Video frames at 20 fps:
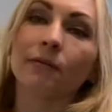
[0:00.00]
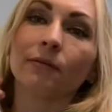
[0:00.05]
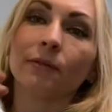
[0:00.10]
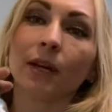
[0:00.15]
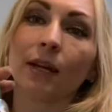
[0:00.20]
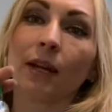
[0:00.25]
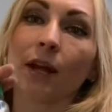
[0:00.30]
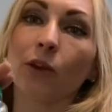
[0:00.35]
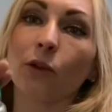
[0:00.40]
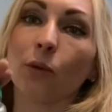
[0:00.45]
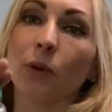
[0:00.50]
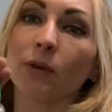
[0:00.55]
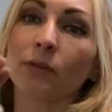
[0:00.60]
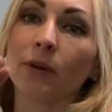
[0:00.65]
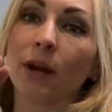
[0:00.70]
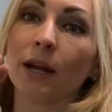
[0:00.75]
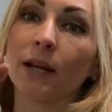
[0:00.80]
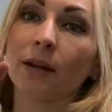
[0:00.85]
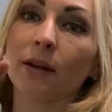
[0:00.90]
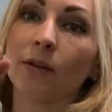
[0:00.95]
another one
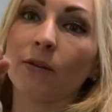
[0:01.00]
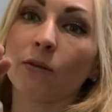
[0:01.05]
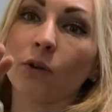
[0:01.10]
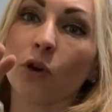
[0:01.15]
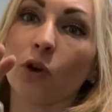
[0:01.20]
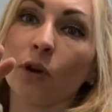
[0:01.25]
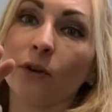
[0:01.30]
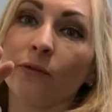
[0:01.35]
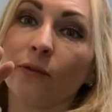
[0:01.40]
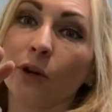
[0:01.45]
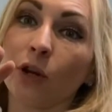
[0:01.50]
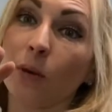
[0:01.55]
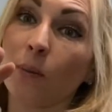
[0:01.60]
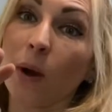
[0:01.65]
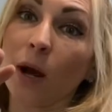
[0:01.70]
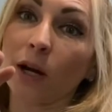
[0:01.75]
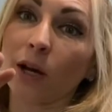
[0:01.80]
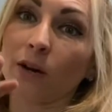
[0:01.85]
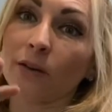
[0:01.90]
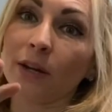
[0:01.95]
good for your
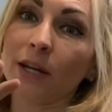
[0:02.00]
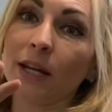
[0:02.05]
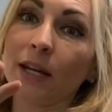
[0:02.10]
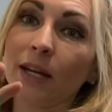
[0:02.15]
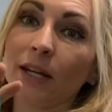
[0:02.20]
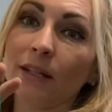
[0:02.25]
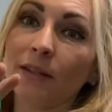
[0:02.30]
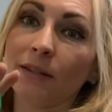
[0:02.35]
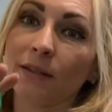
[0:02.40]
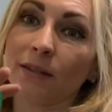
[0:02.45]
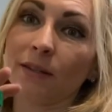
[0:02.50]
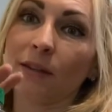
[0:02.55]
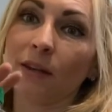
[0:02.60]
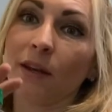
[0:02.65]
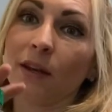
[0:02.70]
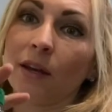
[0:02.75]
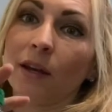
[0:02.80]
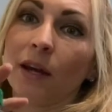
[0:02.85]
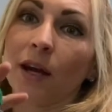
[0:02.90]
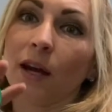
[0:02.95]
margaritas.
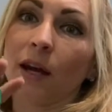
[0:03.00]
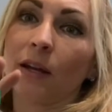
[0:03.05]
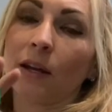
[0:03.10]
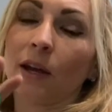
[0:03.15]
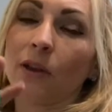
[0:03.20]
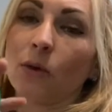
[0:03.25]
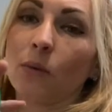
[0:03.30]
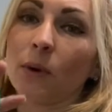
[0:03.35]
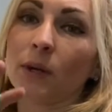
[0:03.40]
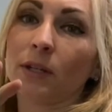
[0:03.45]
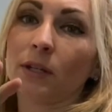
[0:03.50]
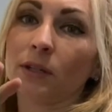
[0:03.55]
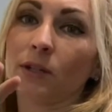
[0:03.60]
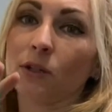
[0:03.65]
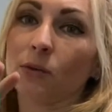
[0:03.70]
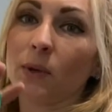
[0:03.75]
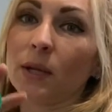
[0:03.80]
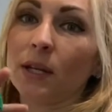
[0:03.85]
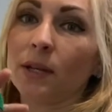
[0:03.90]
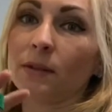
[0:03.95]
Another one to
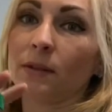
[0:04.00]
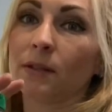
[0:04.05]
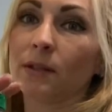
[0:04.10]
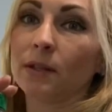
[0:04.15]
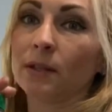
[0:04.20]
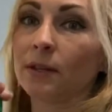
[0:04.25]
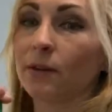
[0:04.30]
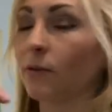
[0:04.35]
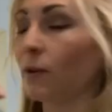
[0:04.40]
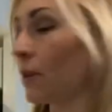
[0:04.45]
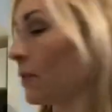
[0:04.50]
sweeten different